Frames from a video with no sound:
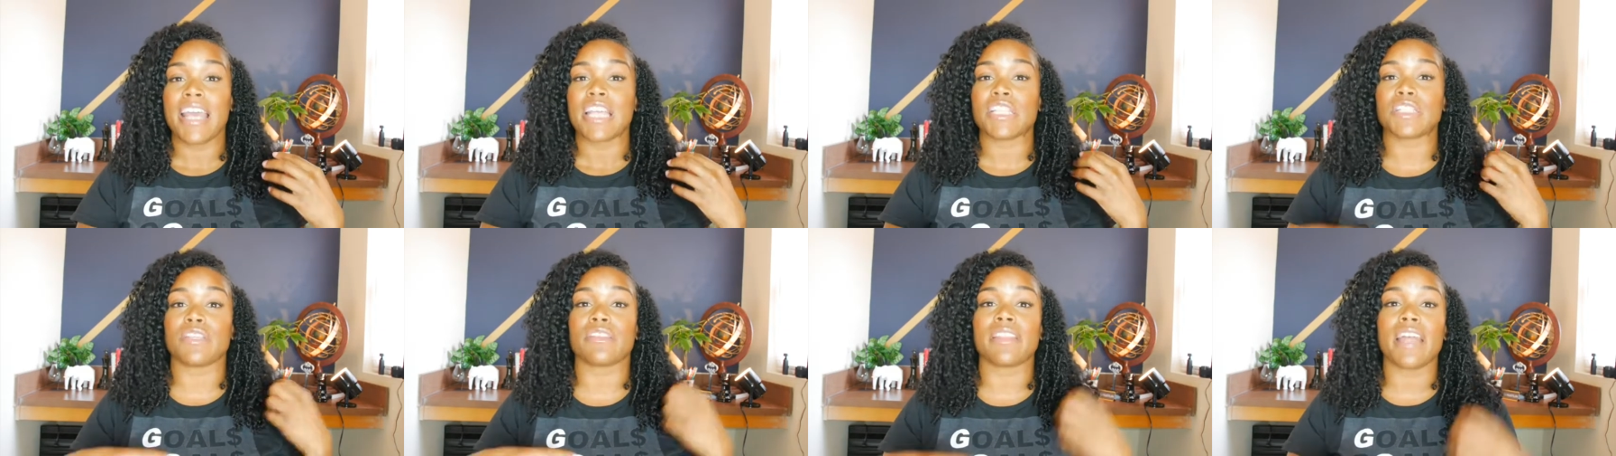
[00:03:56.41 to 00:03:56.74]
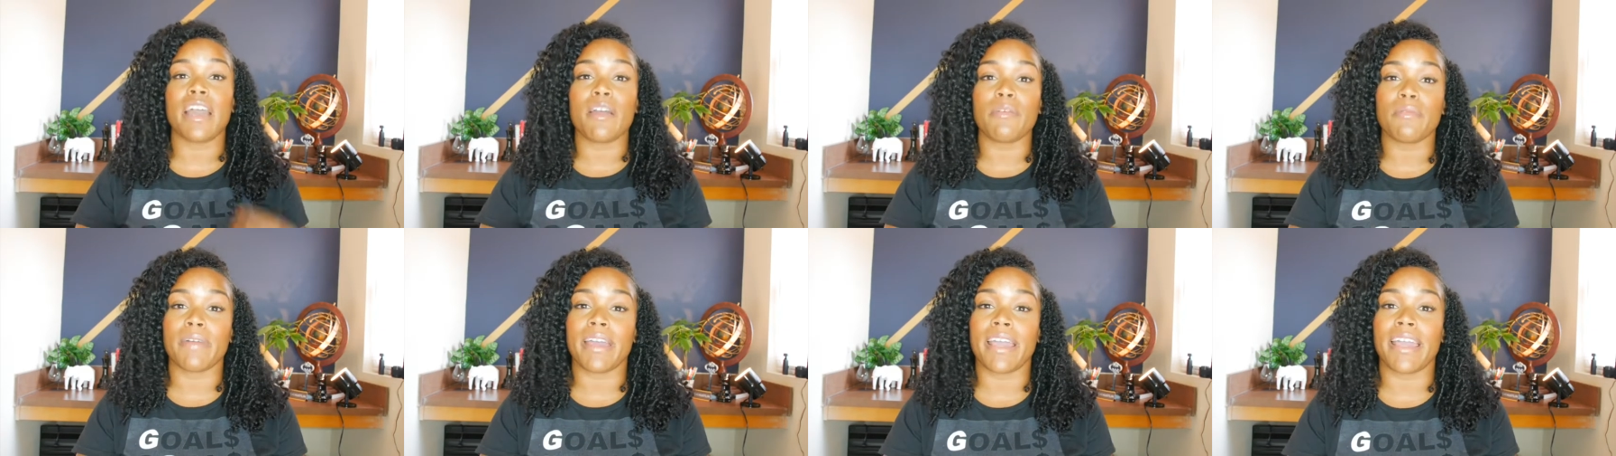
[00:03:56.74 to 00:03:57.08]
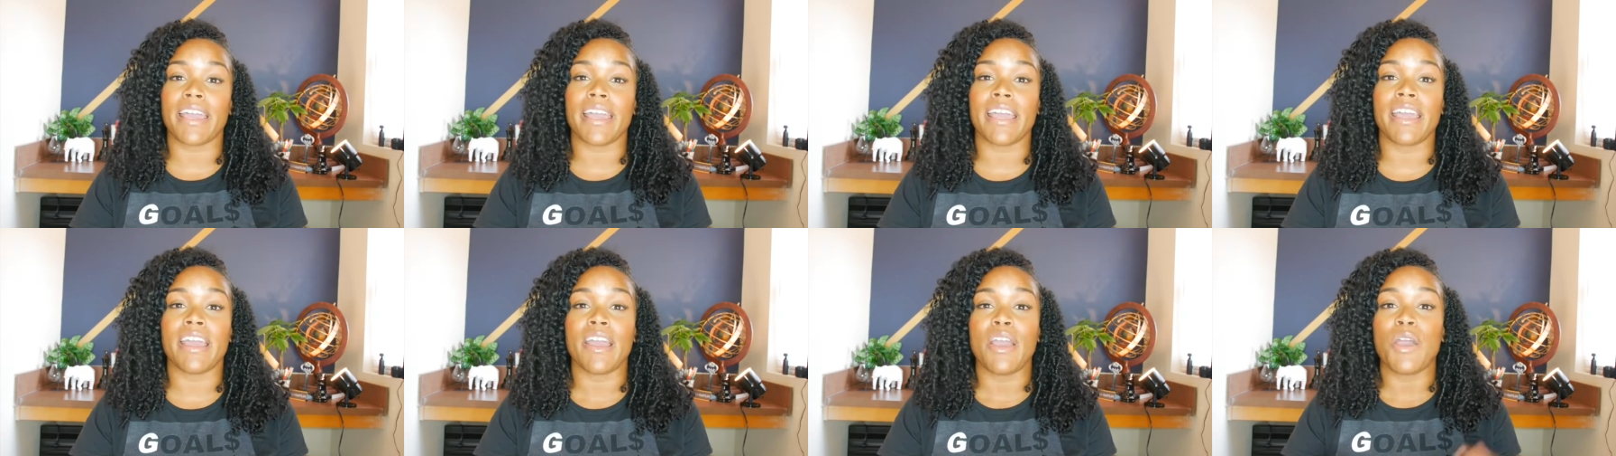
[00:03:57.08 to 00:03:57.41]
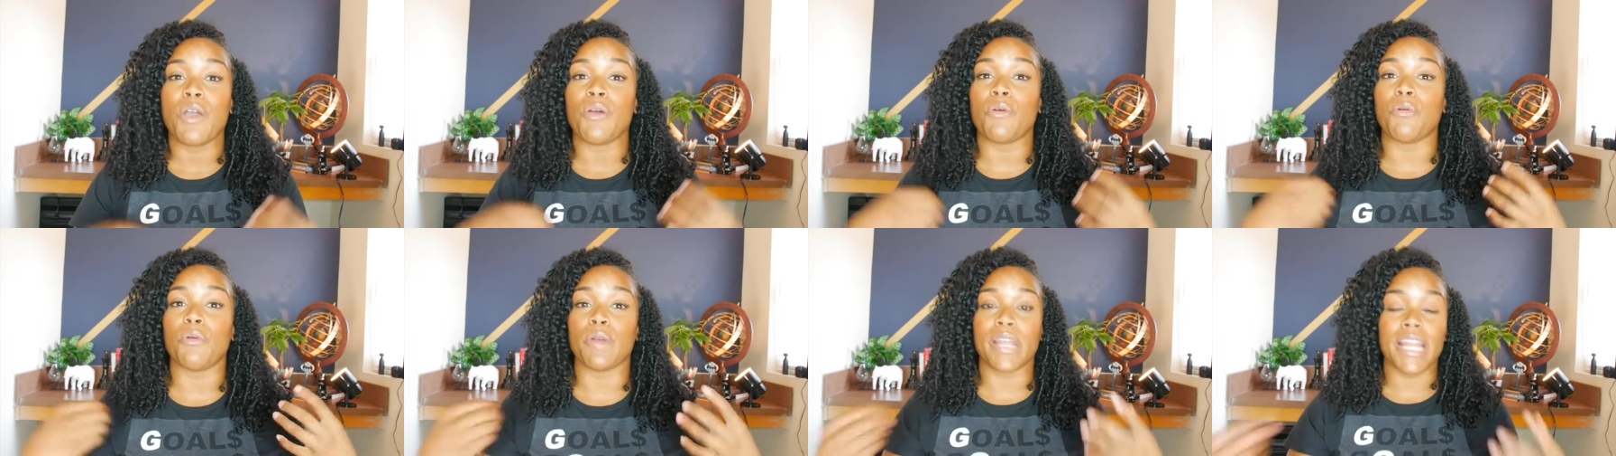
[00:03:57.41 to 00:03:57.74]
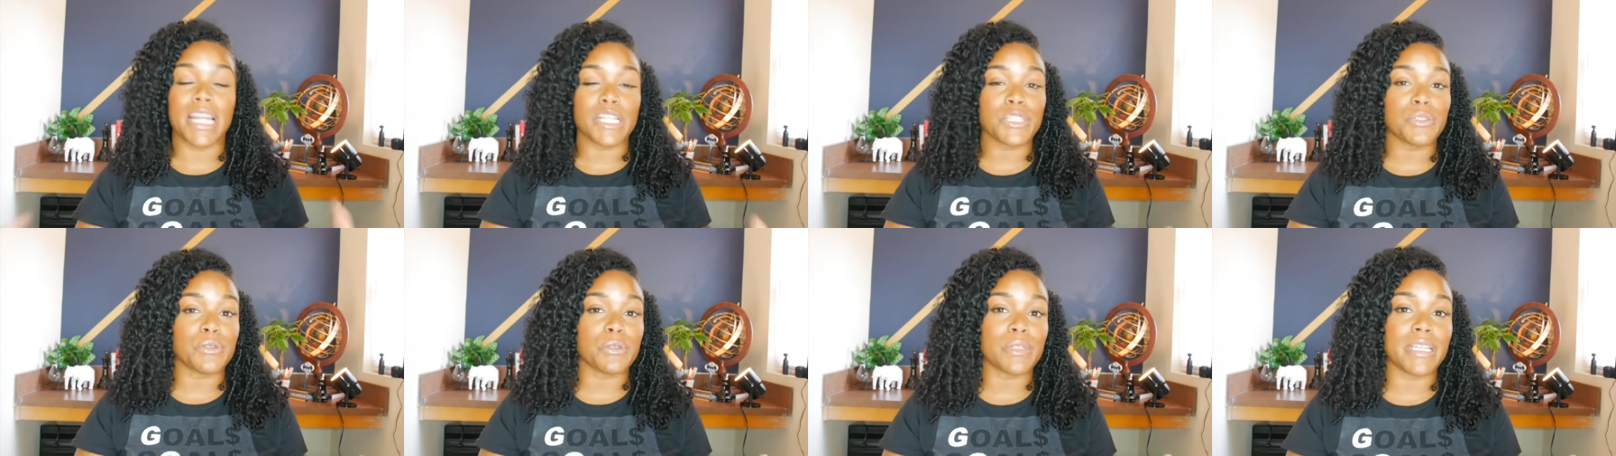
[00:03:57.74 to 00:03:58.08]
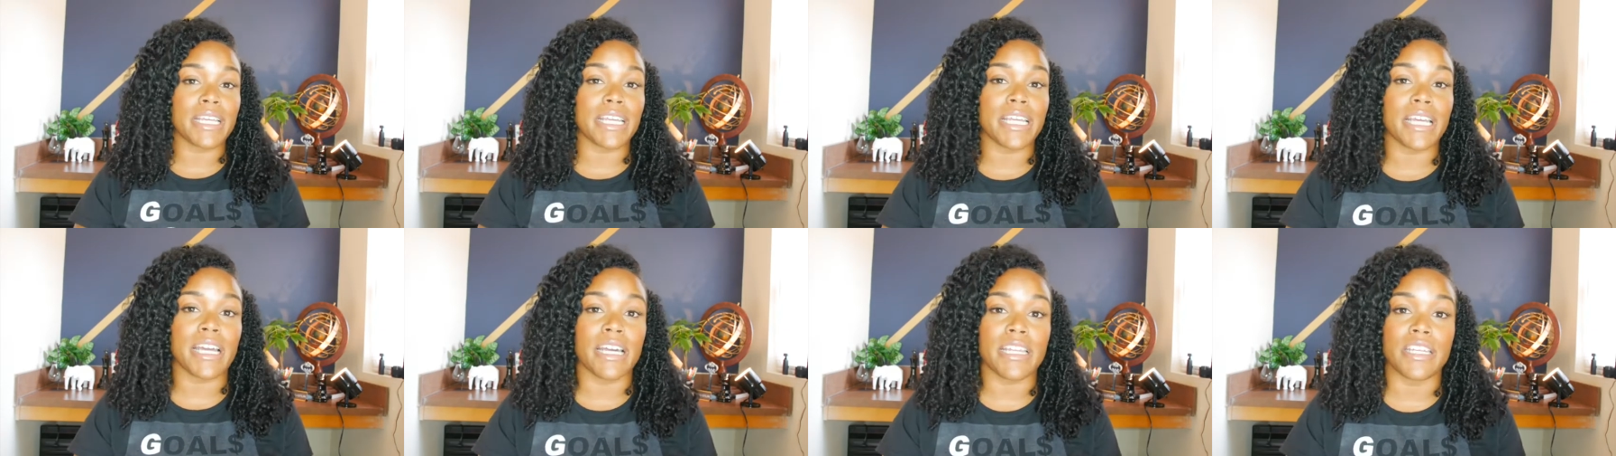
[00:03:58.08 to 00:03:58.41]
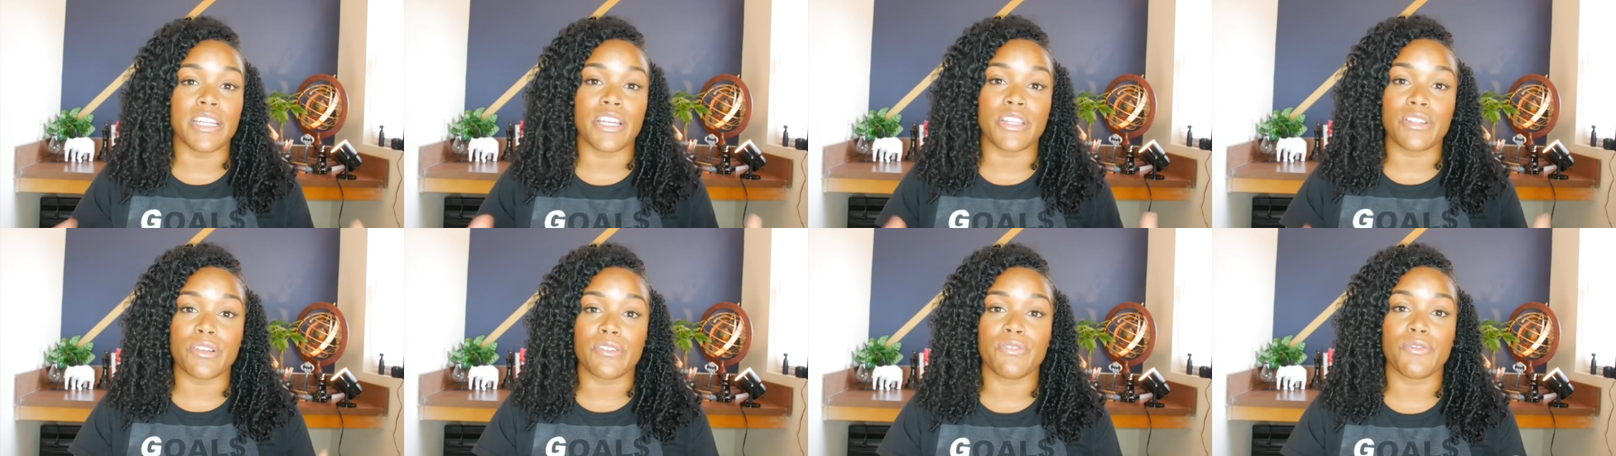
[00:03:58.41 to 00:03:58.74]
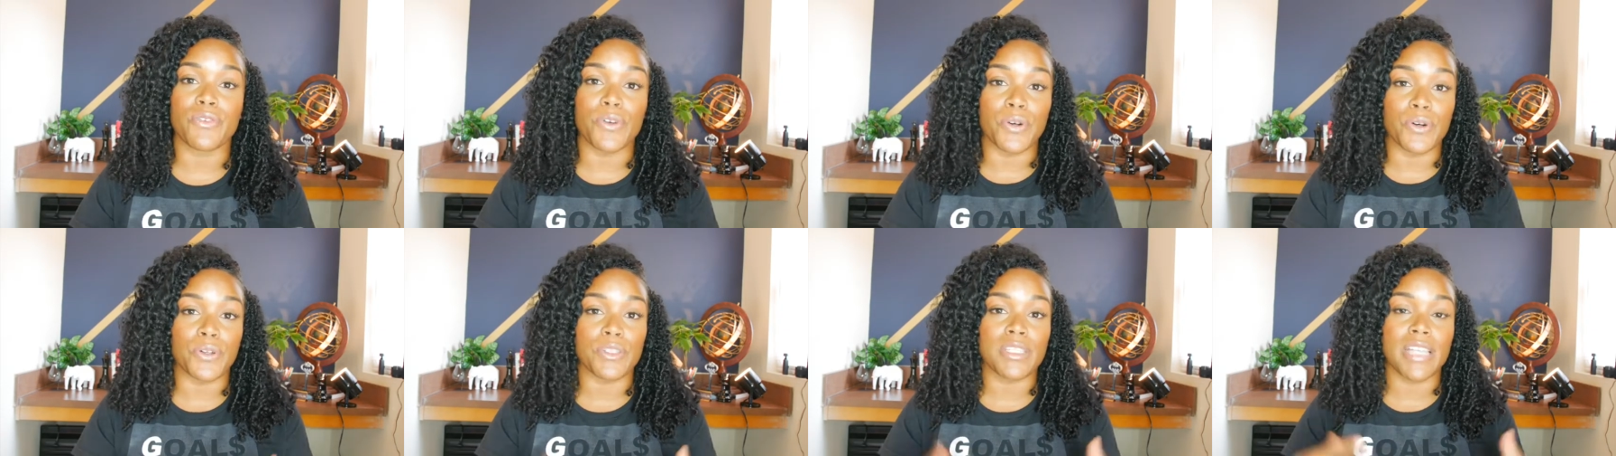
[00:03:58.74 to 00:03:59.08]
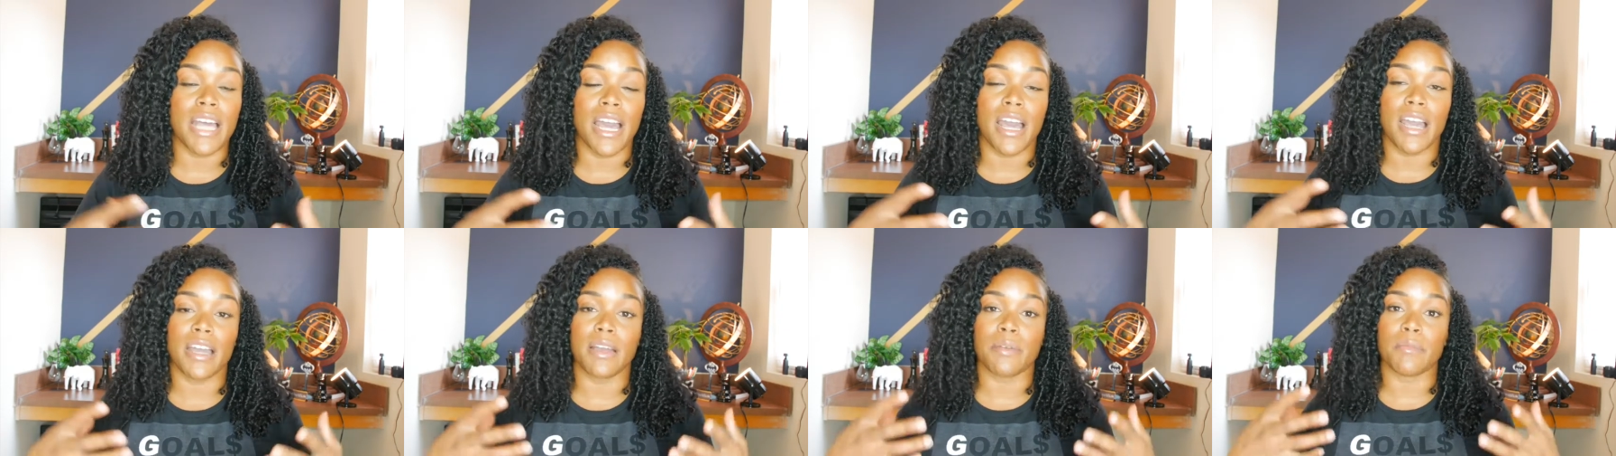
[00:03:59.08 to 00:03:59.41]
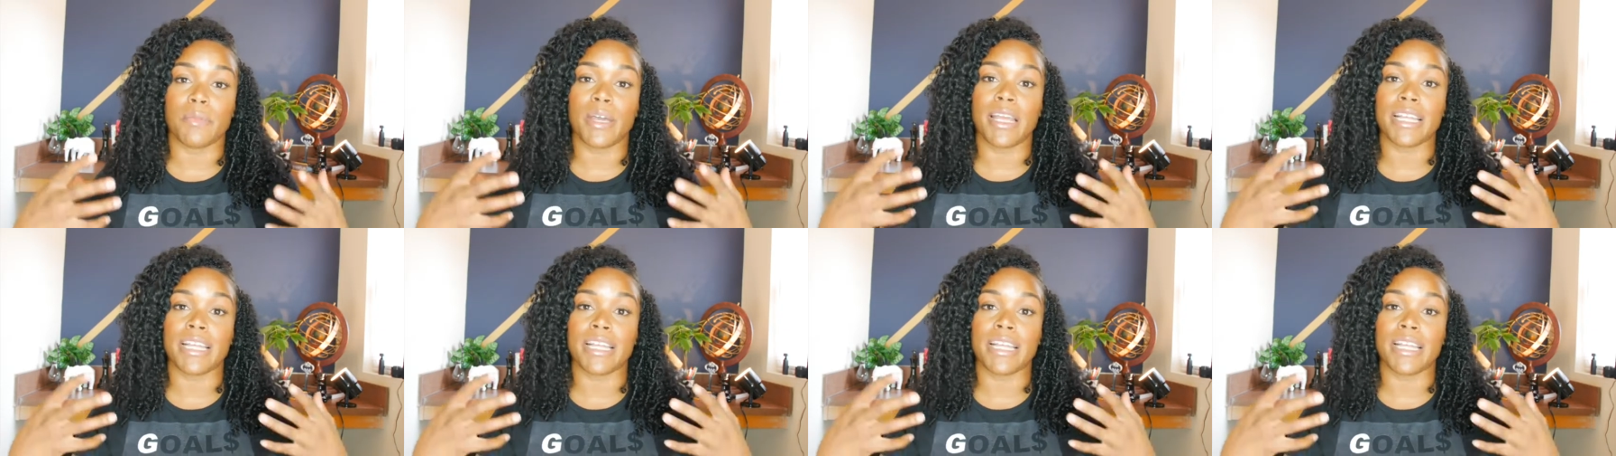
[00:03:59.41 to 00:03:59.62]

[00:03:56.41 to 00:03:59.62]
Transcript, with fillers: So that way, when I do get another full-time